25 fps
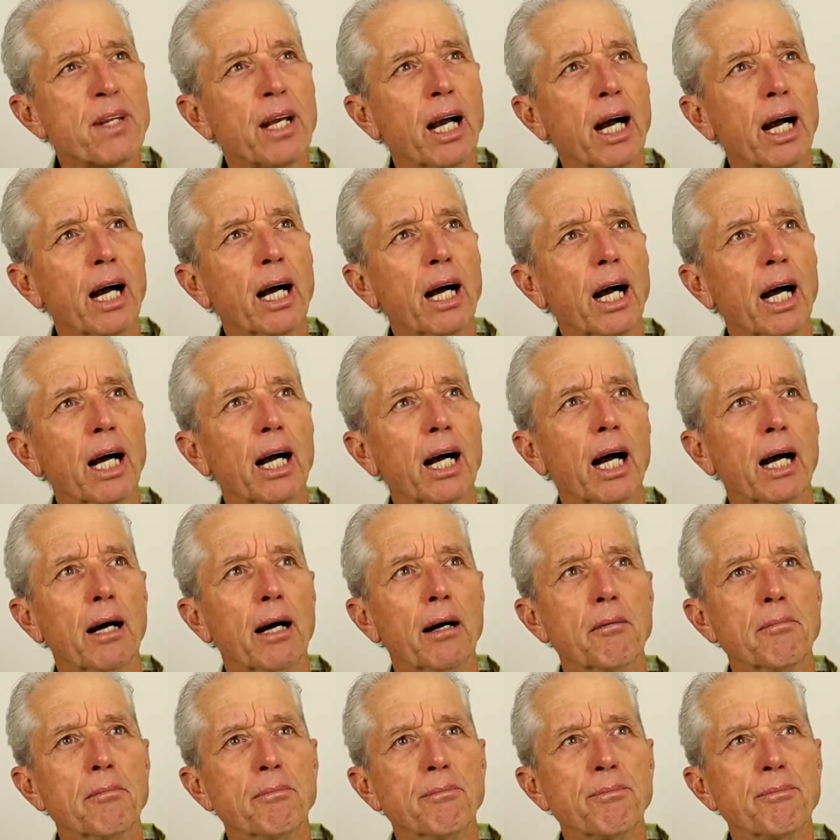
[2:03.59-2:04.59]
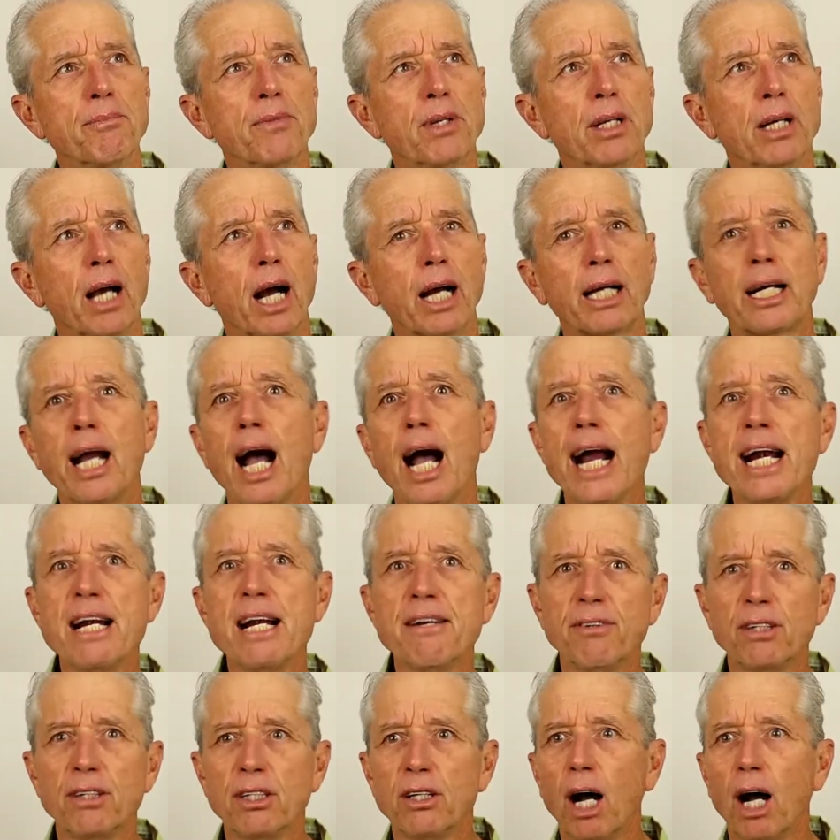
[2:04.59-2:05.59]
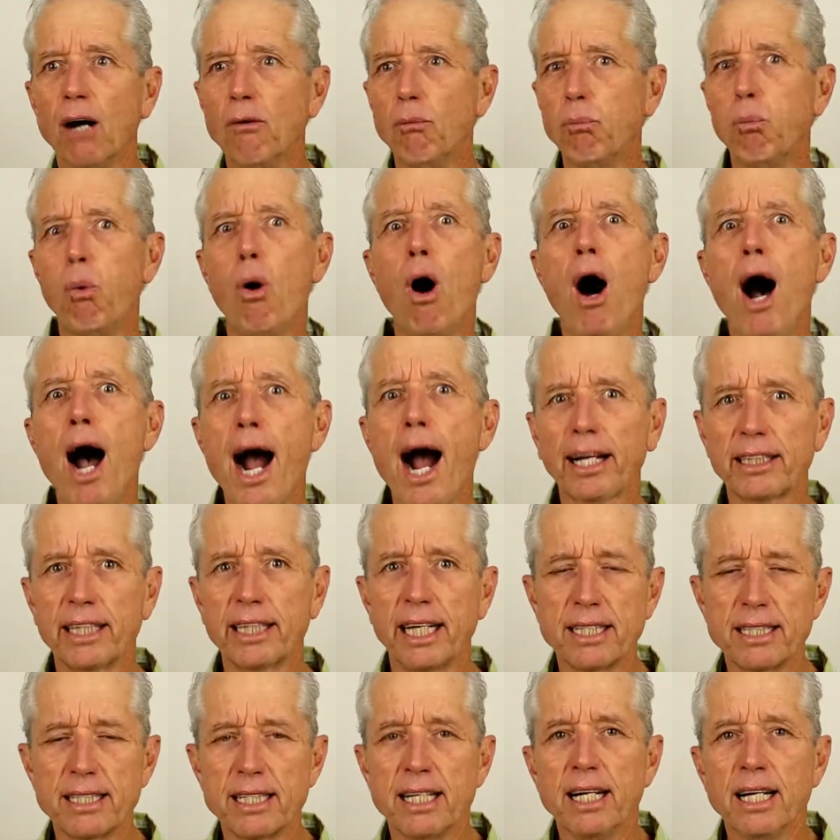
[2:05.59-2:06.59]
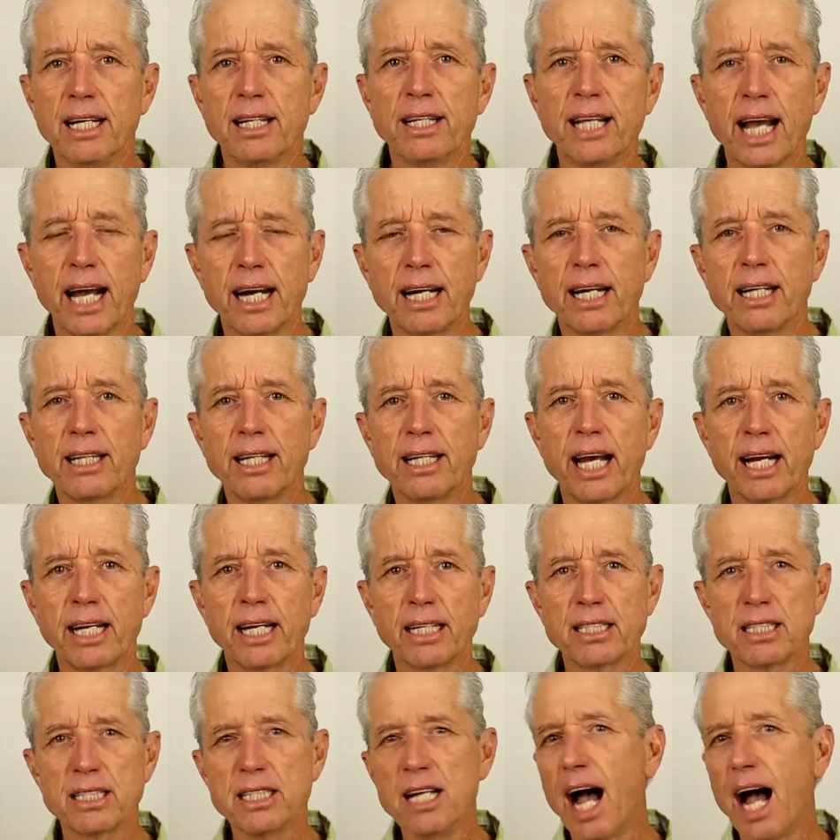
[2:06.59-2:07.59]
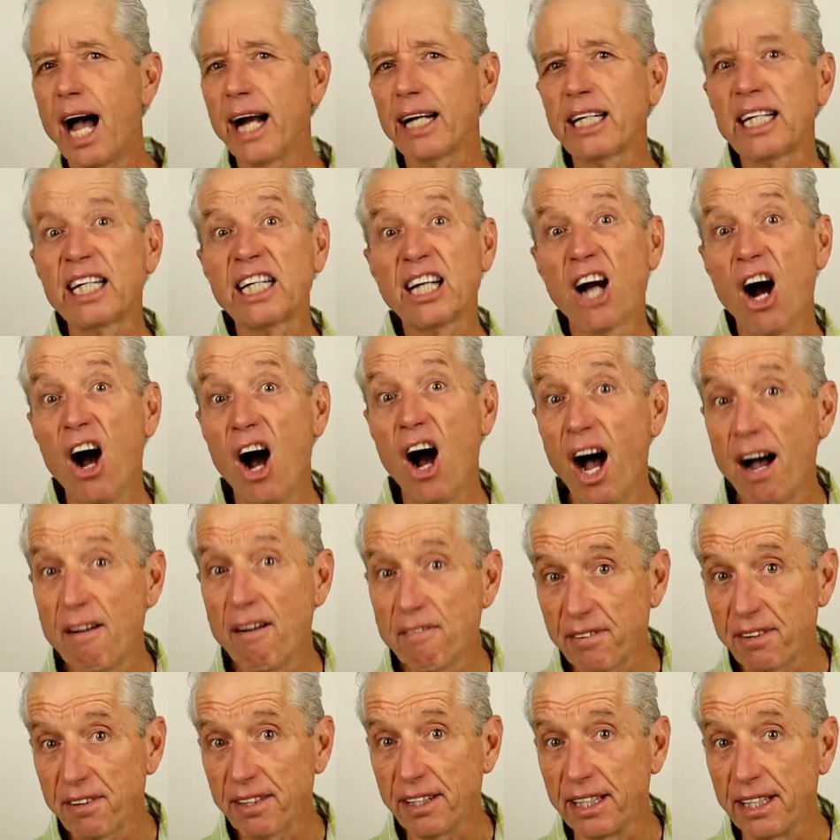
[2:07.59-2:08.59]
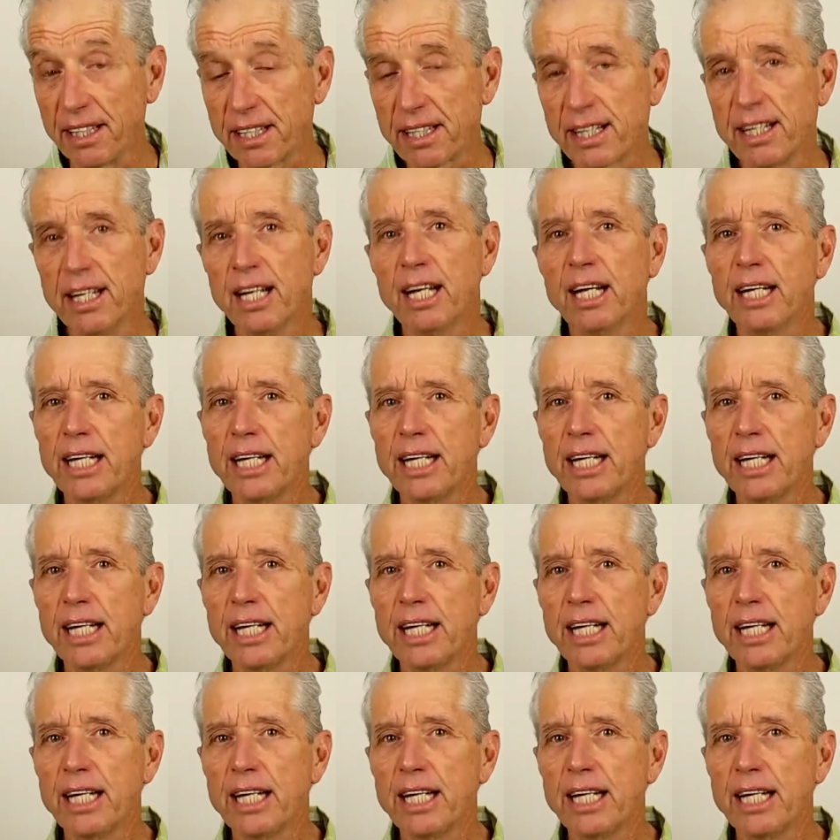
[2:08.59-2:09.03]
a kind of a walk that is not confident?